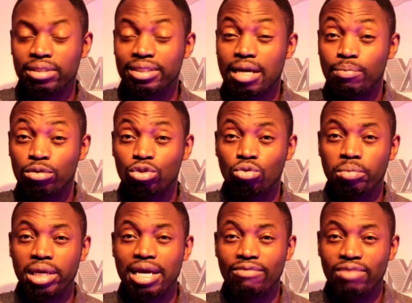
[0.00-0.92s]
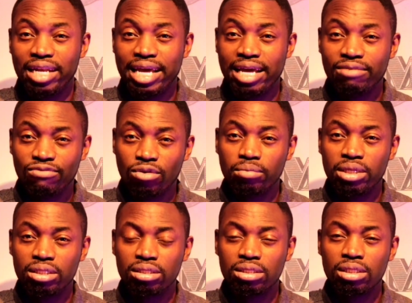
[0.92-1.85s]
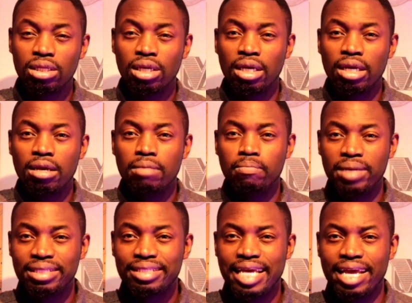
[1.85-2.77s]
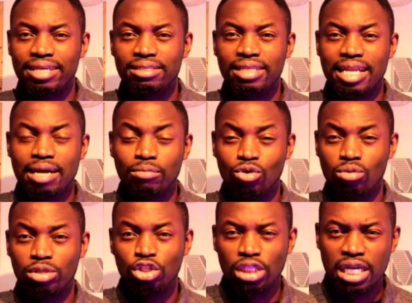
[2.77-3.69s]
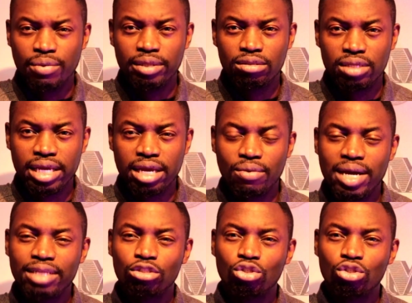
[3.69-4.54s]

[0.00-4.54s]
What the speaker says: It's happened to me. I've learned from these mistakes that I'm going to be sharing today, right?